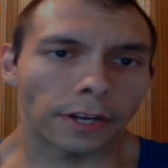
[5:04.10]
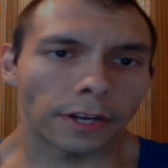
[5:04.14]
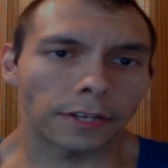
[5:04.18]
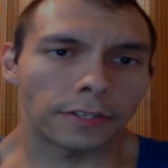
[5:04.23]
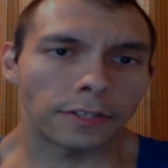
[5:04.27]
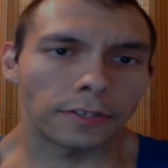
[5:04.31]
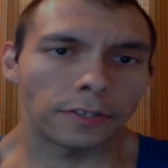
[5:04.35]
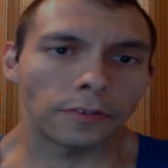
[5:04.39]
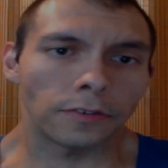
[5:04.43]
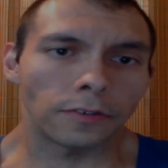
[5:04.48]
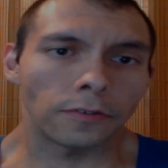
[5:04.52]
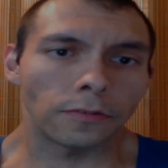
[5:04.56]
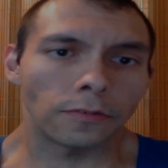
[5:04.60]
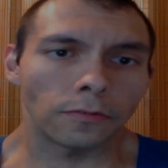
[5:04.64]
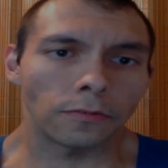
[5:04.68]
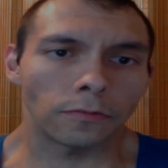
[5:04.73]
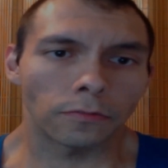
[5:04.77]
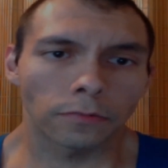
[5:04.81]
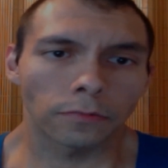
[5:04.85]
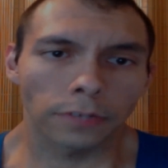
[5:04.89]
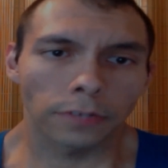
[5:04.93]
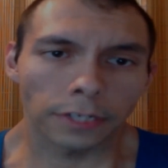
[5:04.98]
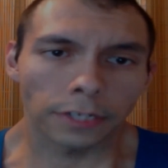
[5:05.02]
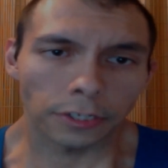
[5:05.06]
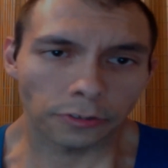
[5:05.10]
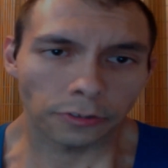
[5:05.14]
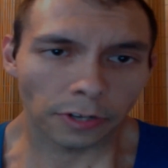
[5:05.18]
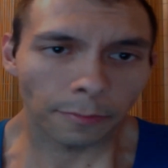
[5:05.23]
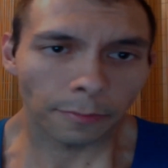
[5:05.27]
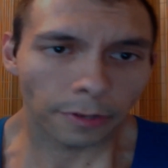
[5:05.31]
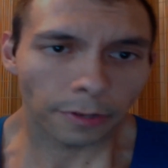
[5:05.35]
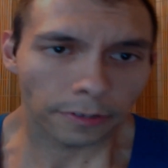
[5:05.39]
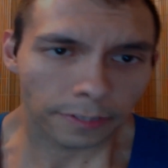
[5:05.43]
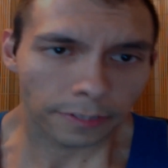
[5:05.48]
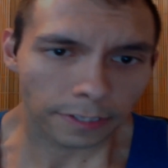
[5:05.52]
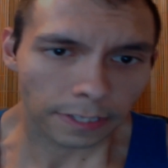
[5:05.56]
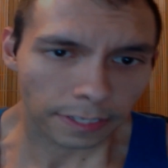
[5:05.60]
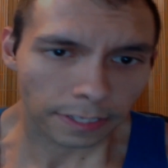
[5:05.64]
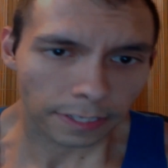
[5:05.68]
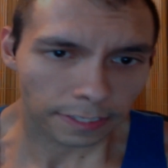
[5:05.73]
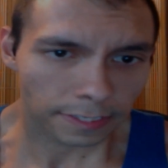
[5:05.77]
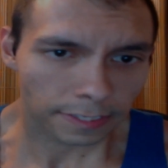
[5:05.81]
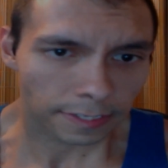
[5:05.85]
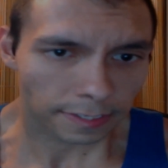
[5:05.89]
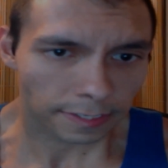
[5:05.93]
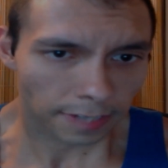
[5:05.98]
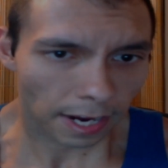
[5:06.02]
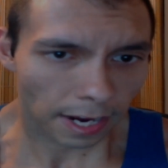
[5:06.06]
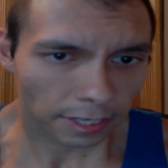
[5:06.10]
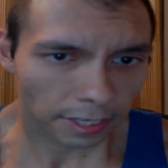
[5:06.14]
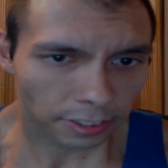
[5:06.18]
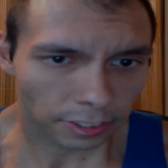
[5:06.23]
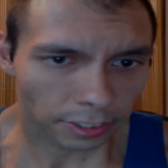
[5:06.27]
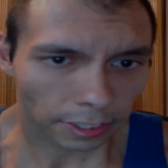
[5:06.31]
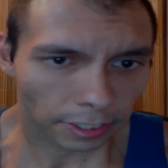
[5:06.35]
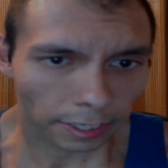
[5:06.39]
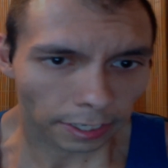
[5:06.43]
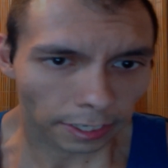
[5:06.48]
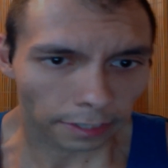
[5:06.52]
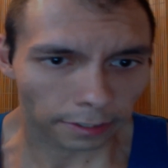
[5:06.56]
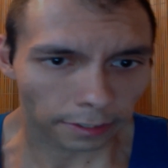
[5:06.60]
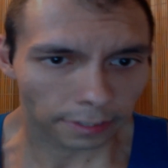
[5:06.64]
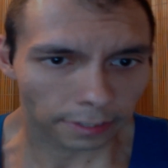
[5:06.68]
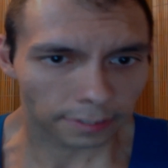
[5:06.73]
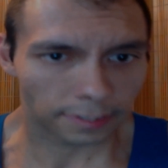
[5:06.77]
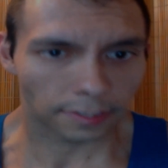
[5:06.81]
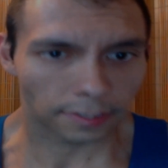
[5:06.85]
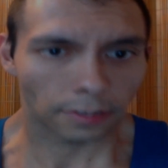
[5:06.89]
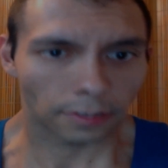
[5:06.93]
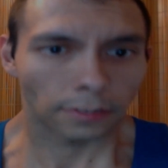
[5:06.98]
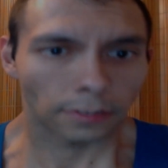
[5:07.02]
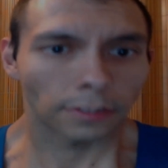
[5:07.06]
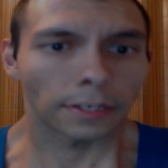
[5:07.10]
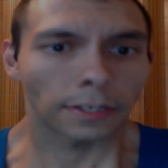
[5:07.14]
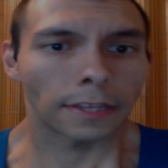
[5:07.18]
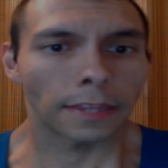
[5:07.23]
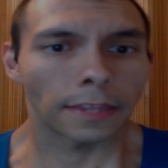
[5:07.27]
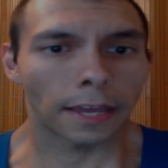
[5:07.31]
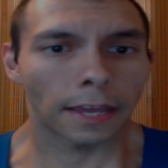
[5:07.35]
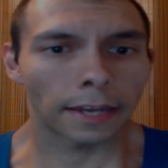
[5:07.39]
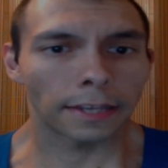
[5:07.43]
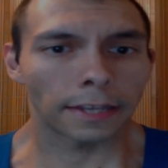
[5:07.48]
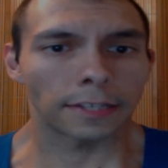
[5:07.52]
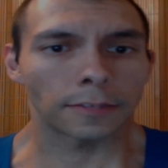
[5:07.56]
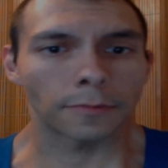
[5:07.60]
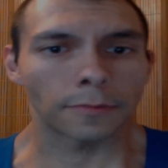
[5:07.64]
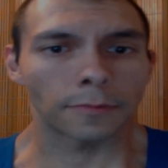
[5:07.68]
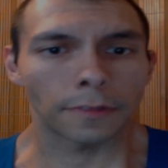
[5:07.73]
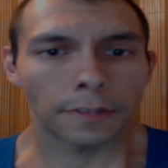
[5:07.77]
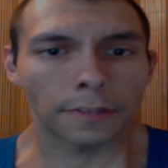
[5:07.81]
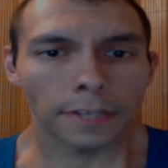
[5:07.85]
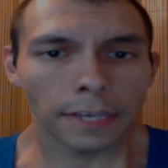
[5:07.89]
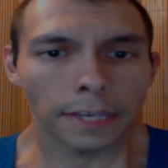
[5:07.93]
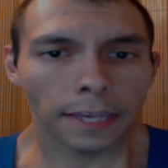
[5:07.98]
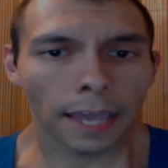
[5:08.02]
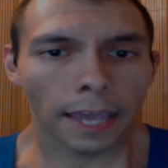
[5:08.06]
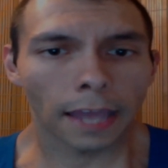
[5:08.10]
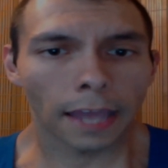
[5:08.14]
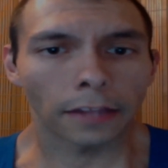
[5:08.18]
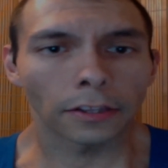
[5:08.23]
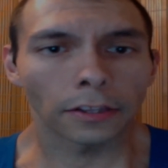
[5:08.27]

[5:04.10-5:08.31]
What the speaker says: to contribute to this discussion here, and certainly that is with D.K.